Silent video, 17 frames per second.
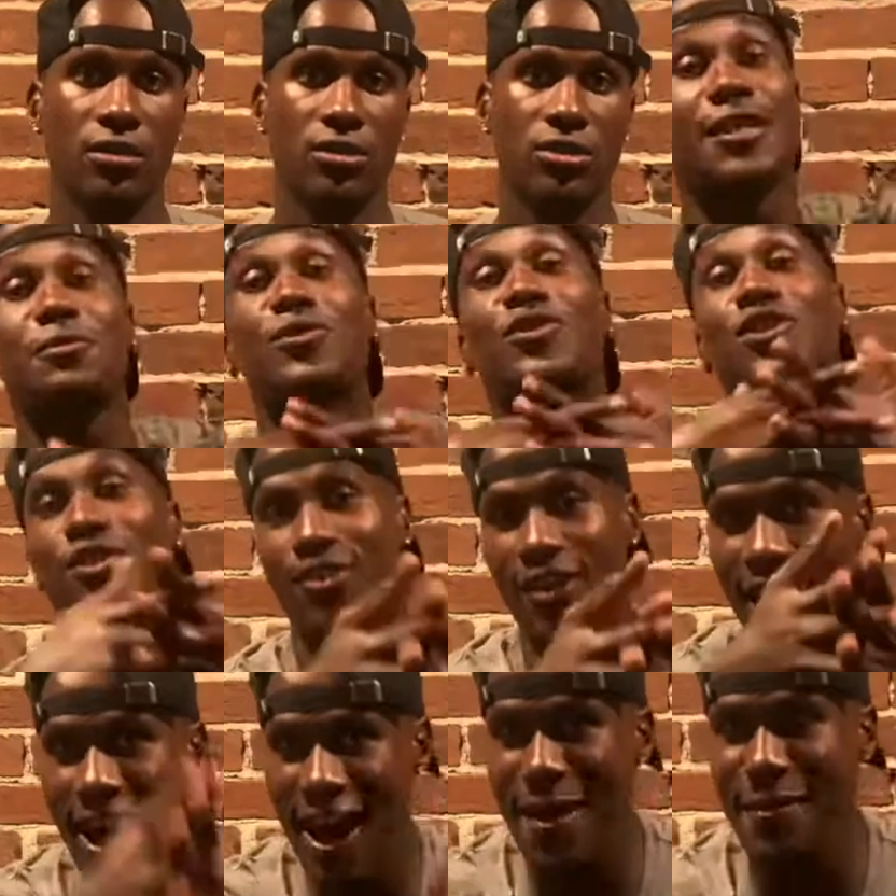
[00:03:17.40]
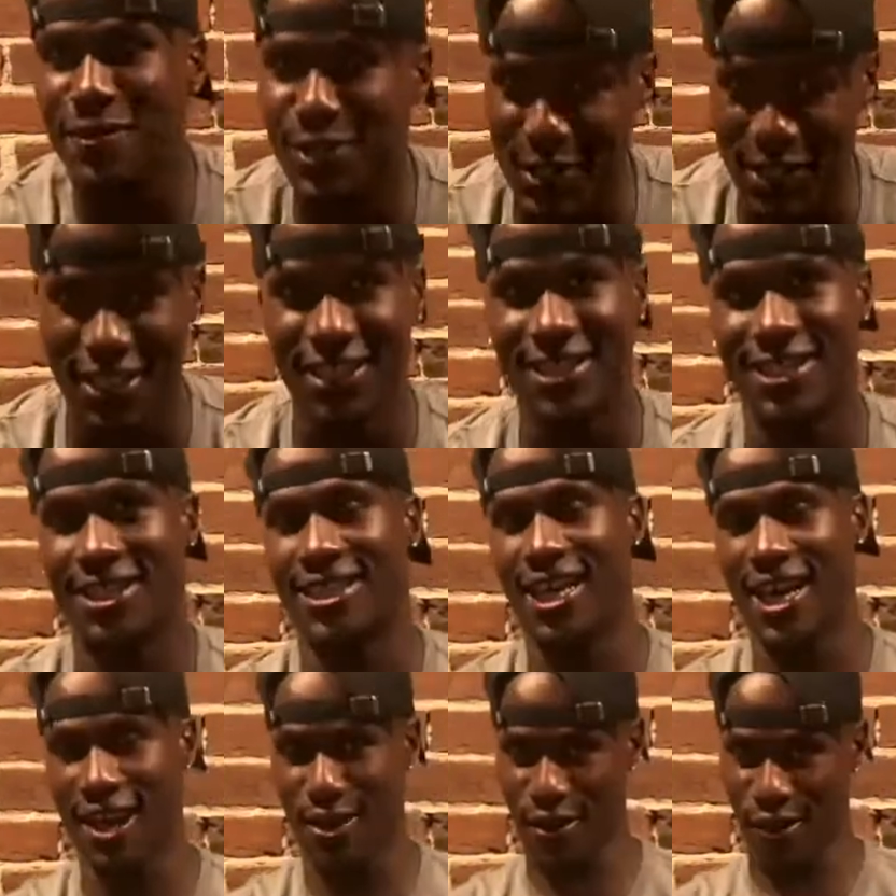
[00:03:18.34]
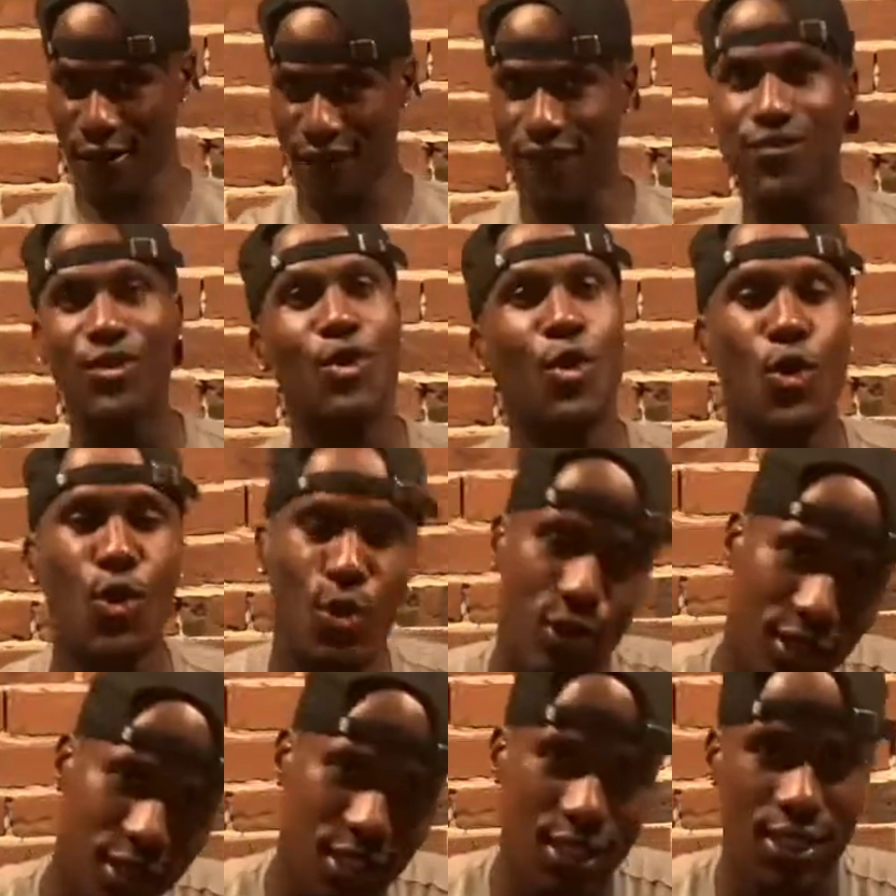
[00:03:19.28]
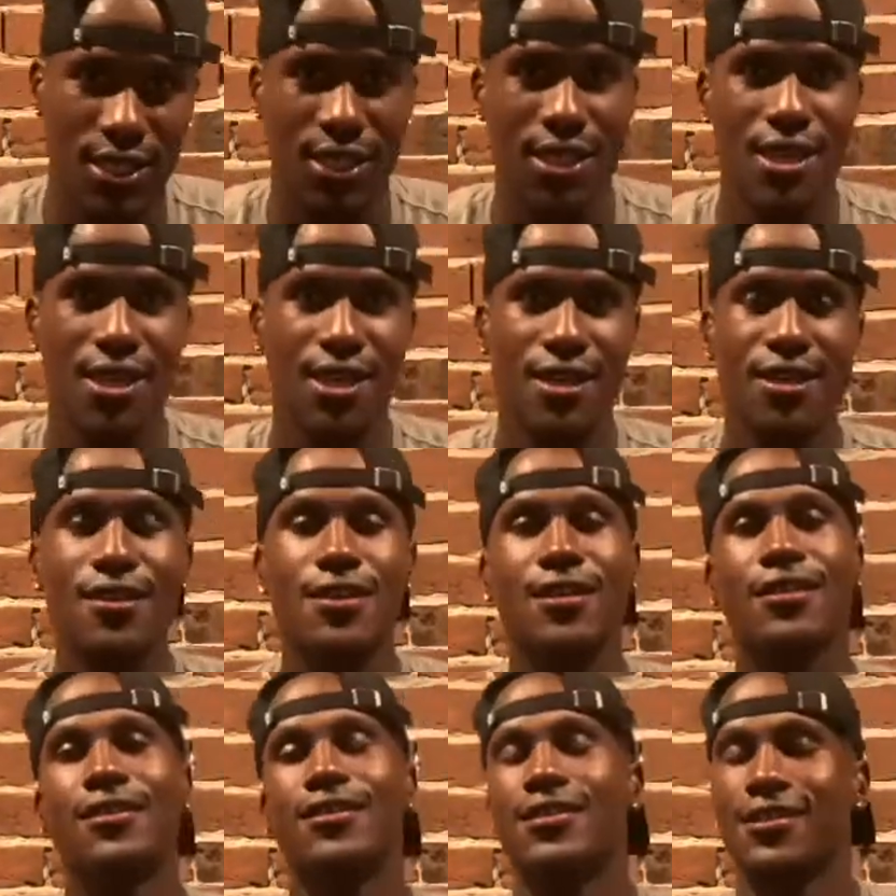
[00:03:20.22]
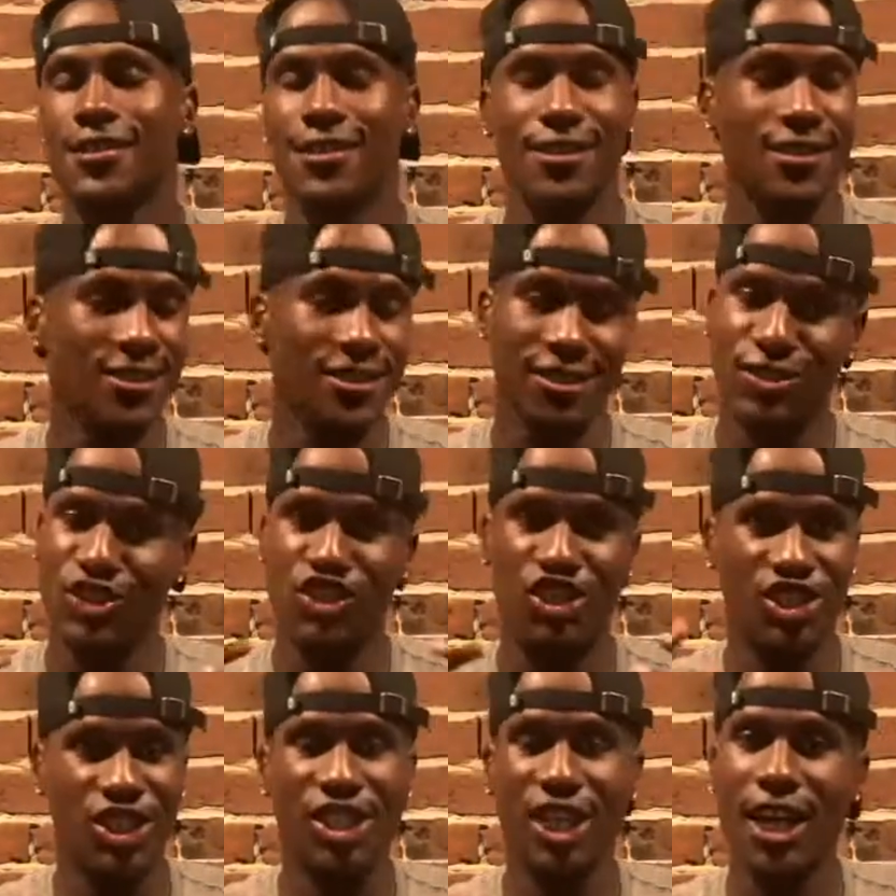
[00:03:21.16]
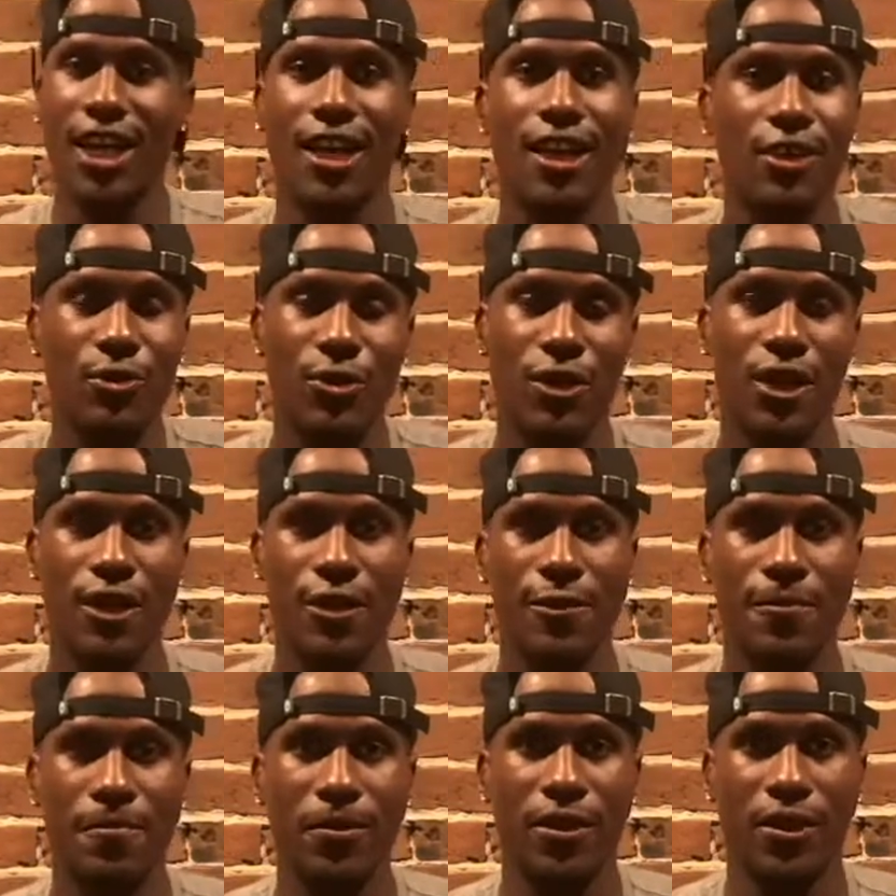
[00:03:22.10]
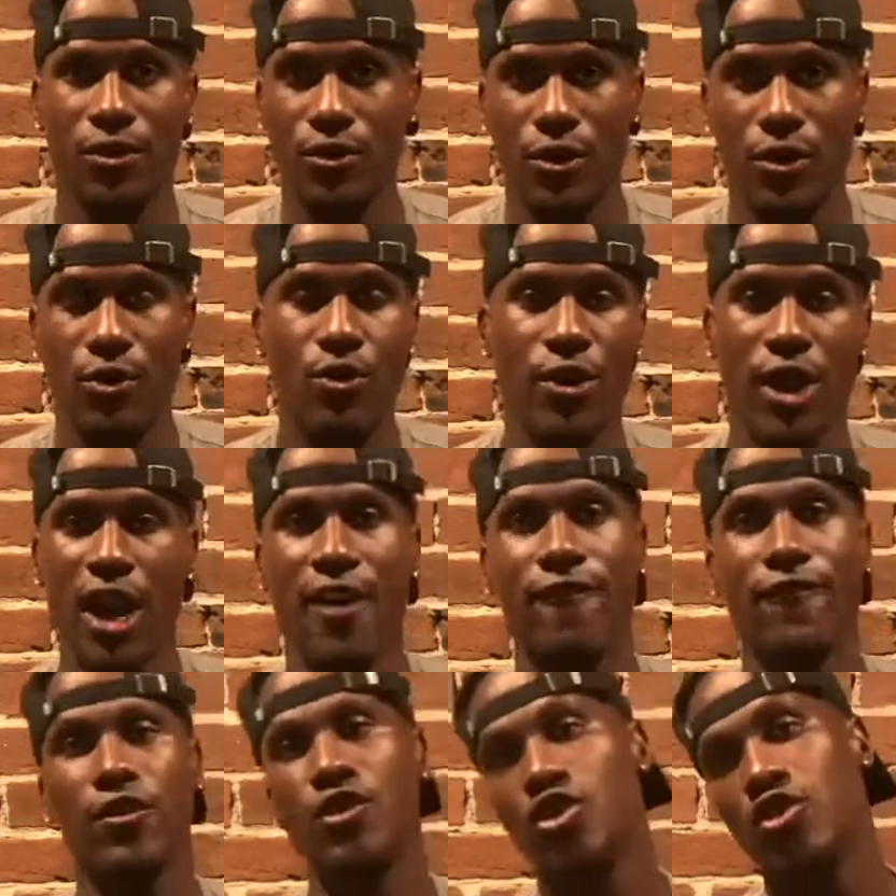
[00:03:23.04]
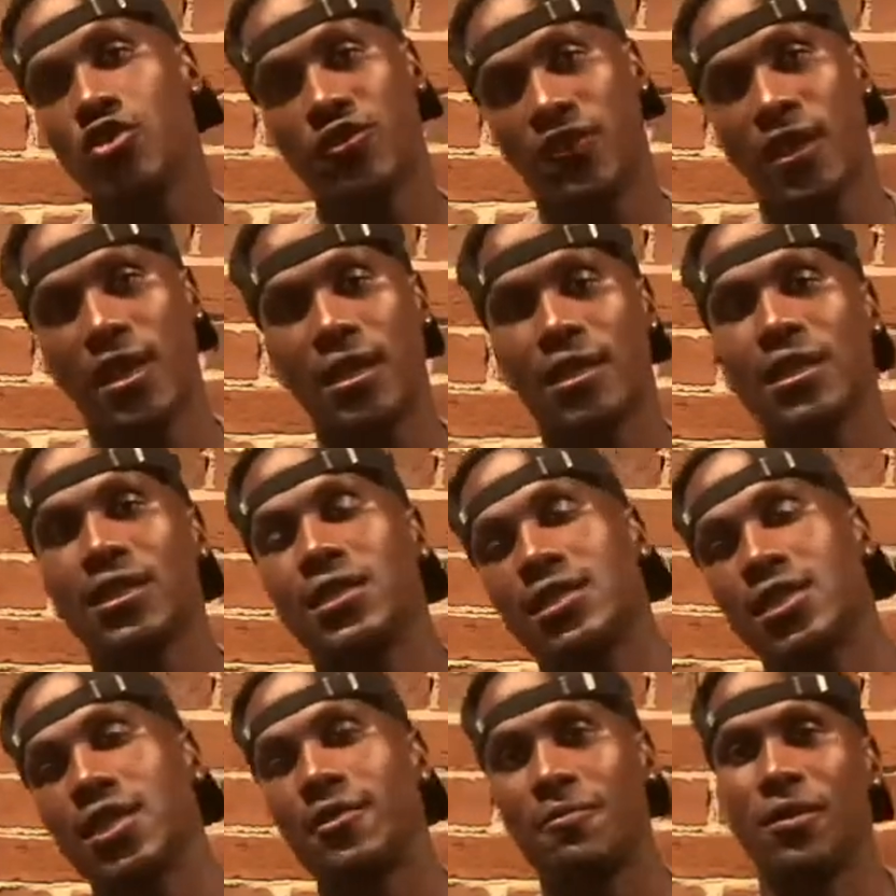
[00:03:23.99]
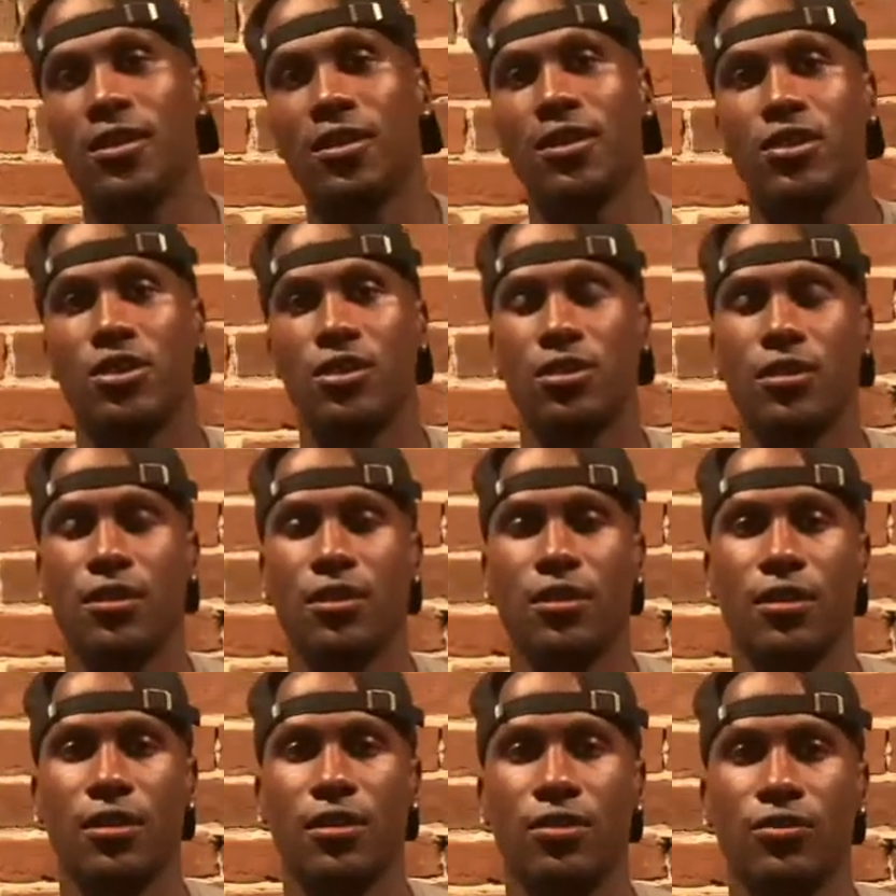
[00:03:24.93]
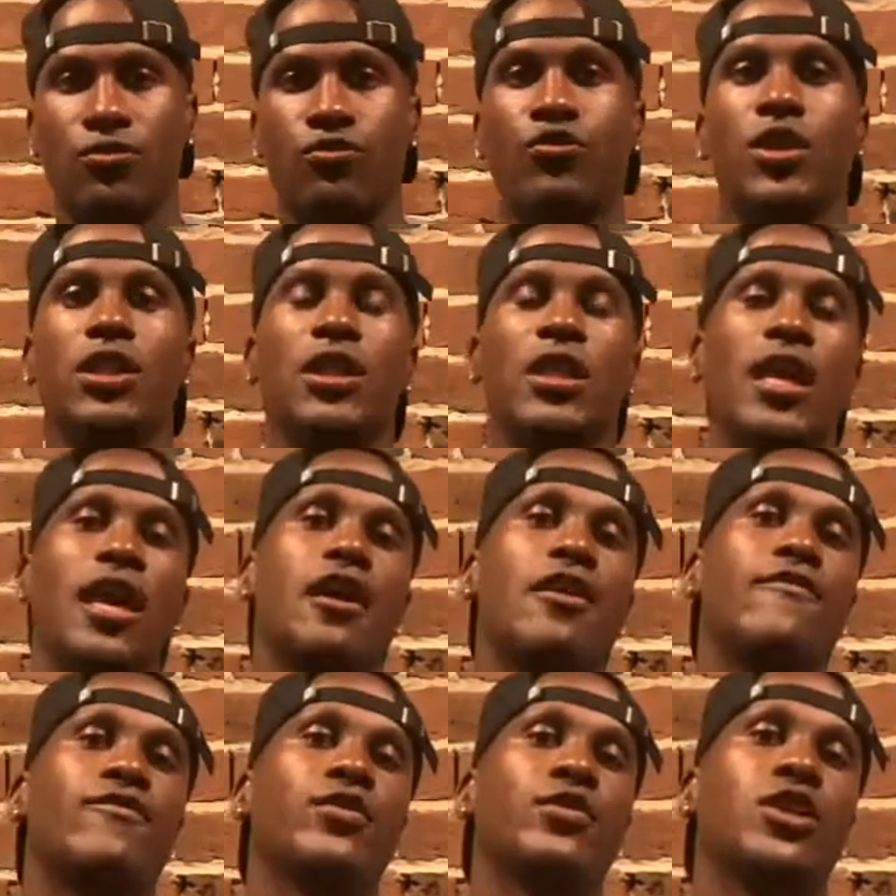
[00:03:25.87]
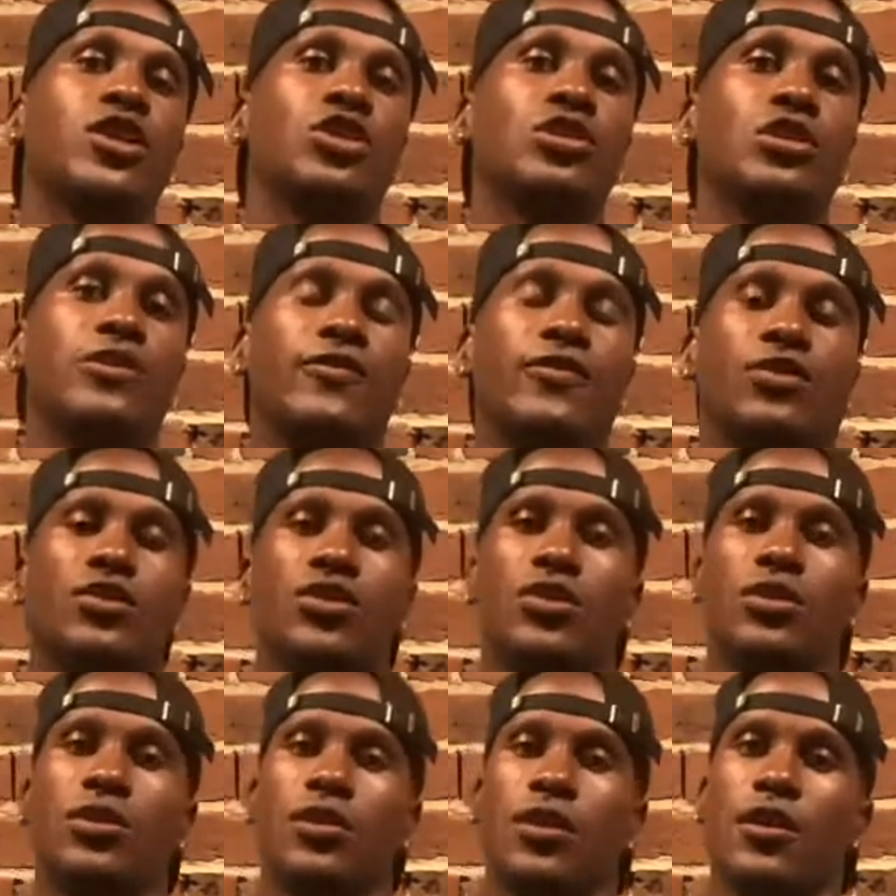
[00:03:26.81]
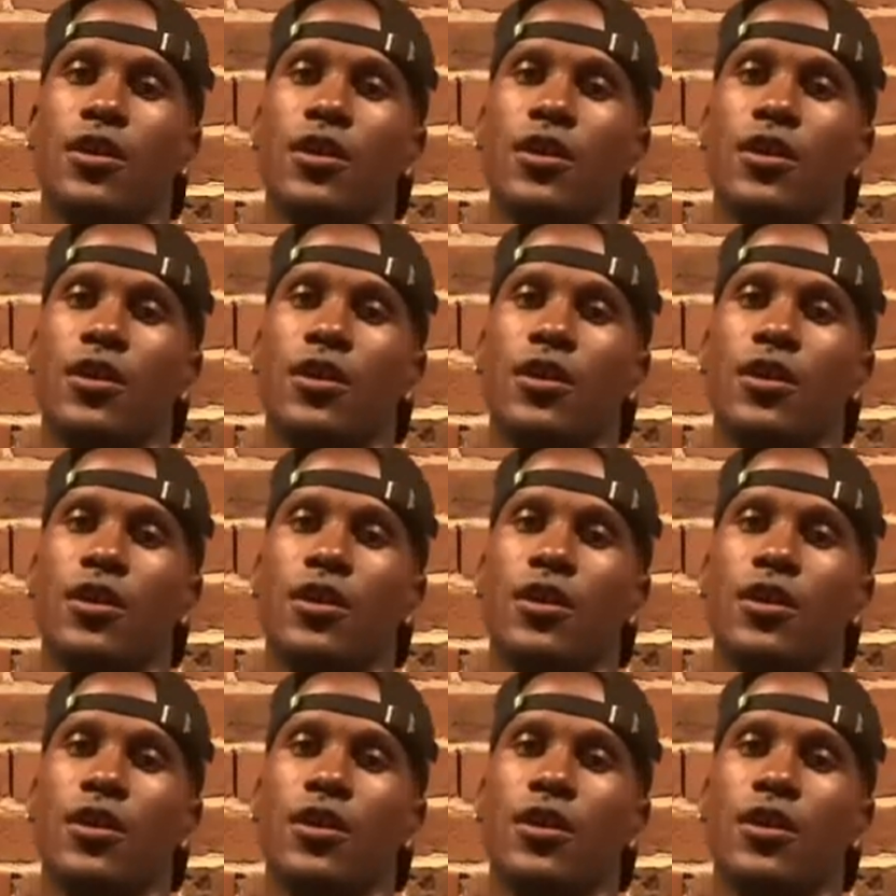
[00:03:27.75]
Subscribe to this channel, of course. Share with whoever you think this could be really helpful and useful to.